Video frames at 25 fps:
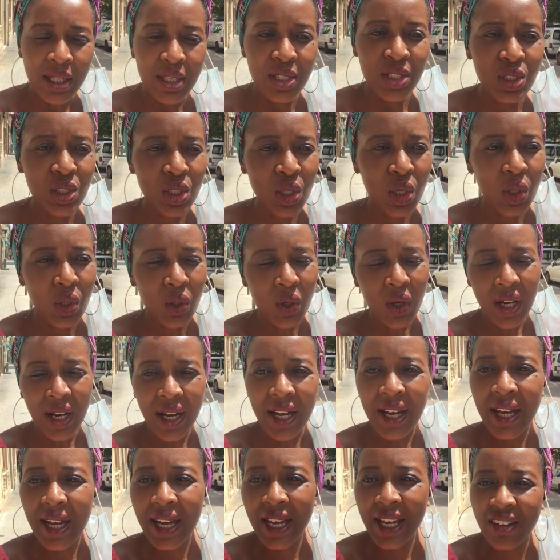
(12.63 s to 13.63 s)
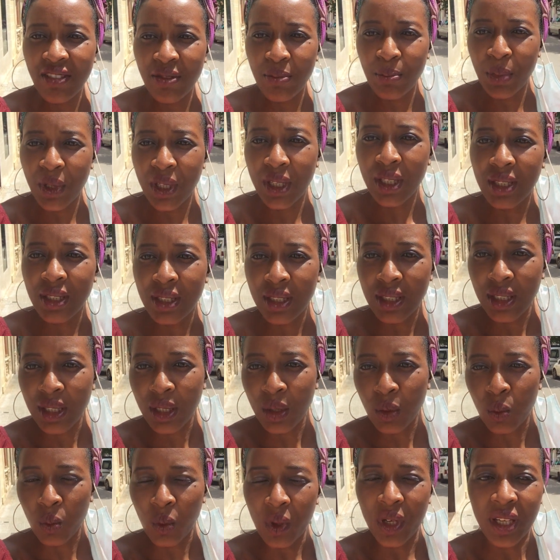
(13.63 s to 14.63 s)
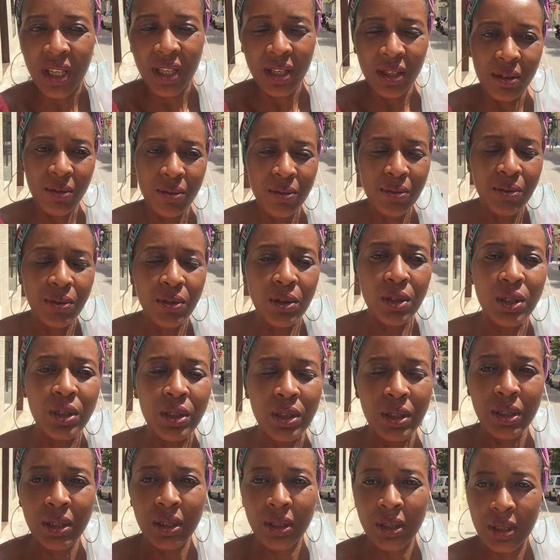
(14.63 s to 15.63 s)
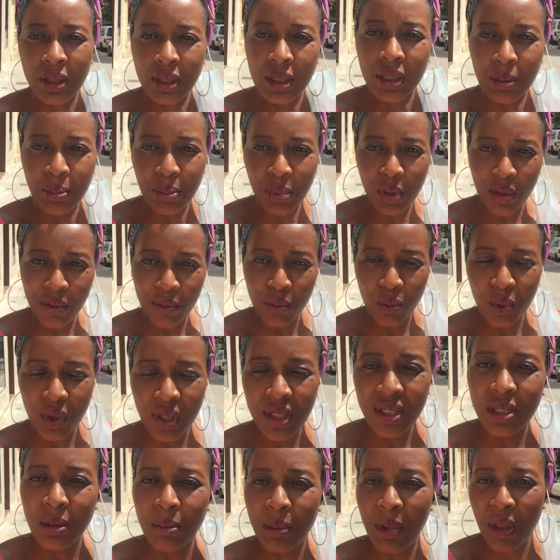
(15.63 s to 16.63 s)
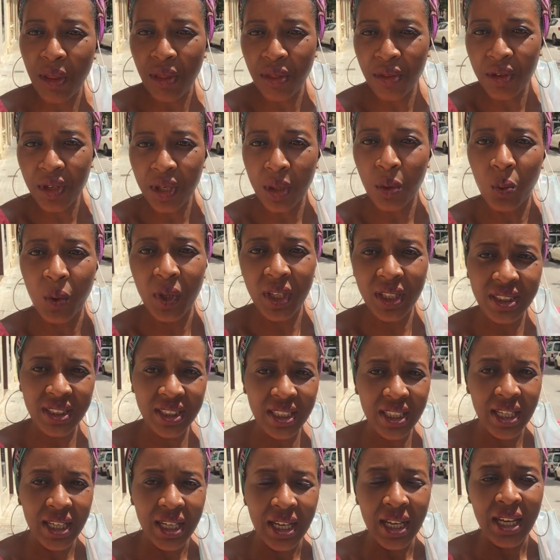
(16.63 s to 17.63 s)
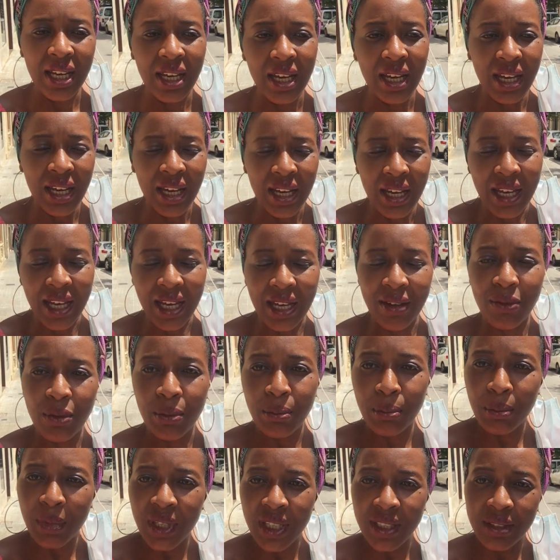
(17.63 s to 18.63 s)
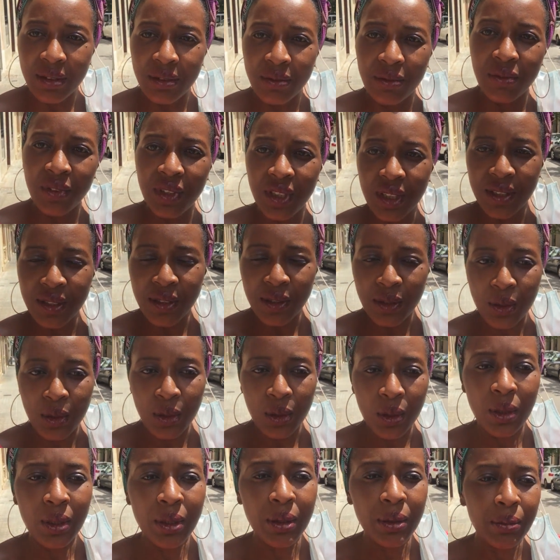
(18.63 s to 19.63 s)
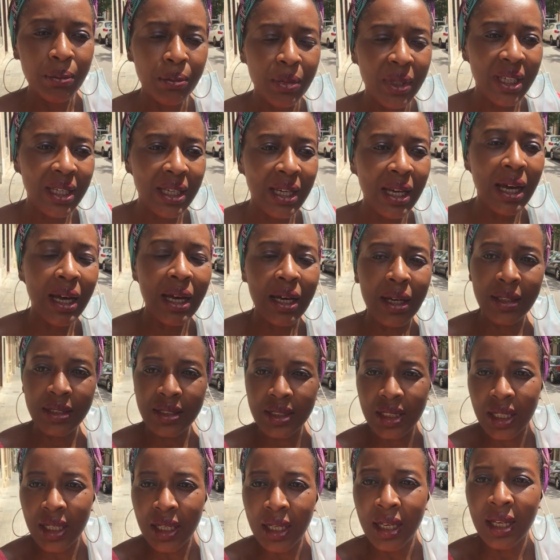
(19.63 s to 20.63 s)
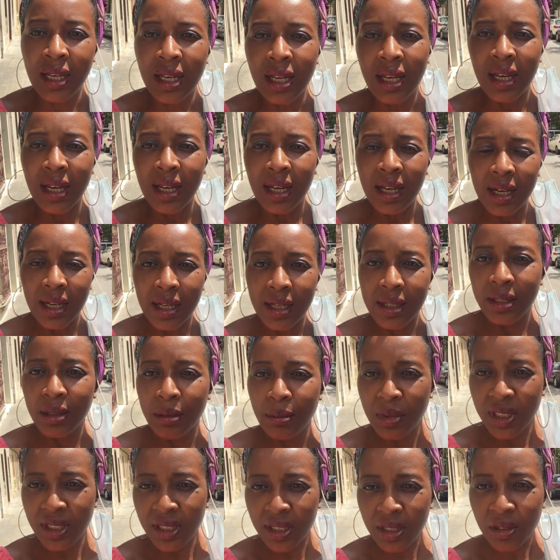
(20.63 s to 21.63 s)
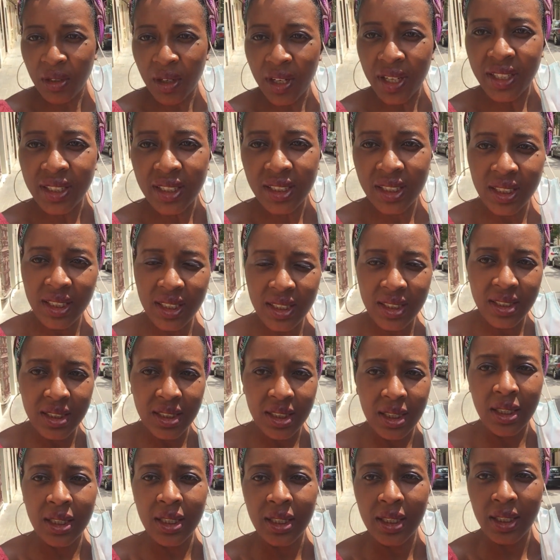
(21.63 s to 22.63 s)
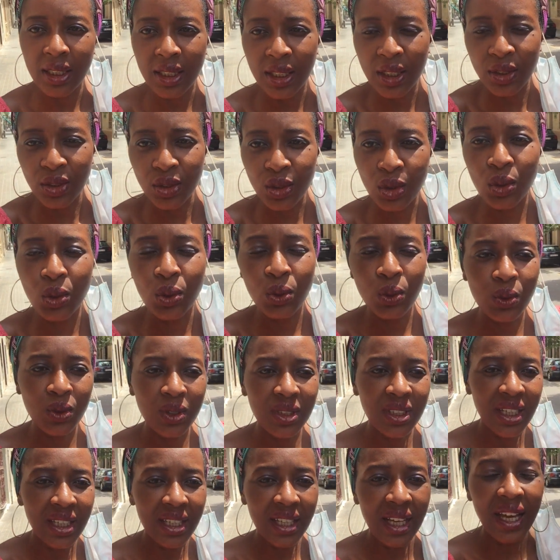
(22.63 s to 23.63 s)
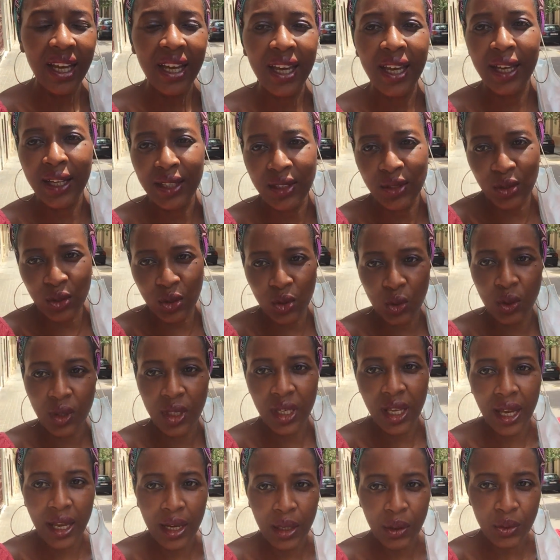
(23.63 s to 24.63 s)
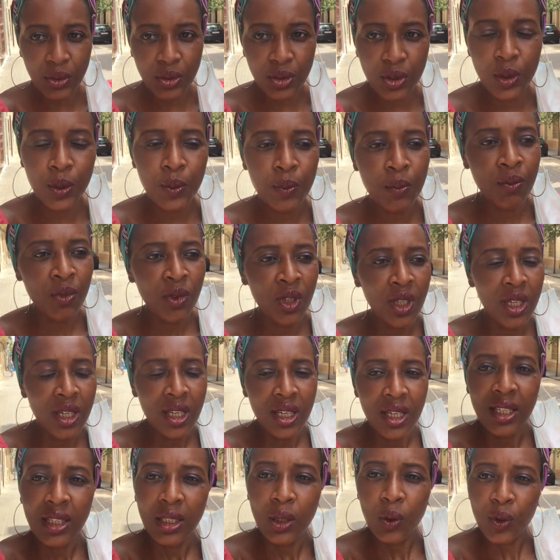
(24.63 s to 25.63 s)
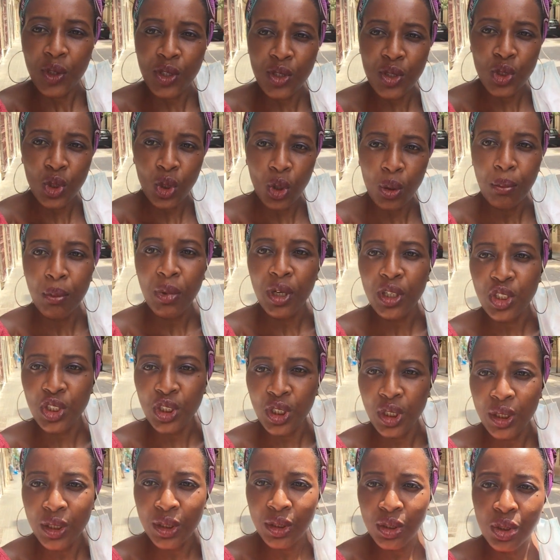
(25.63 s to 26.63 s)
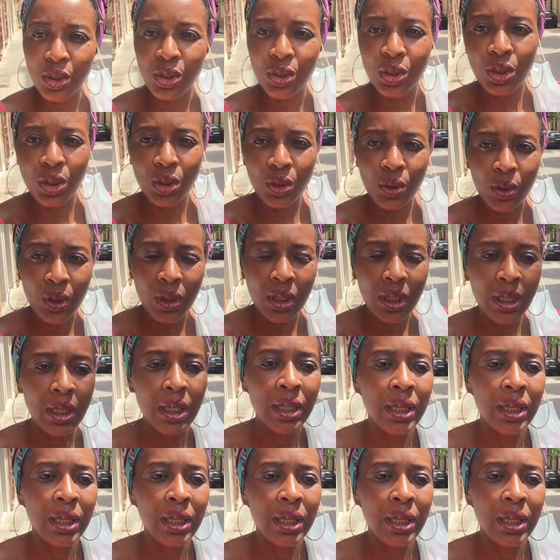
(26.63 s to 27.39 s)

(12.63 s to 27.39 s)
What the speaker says: So I have been away for a couple of weeks, about 3 weeks. I haven't made a video because I had a mini crisis in school that I had to sort out. There was so much to do.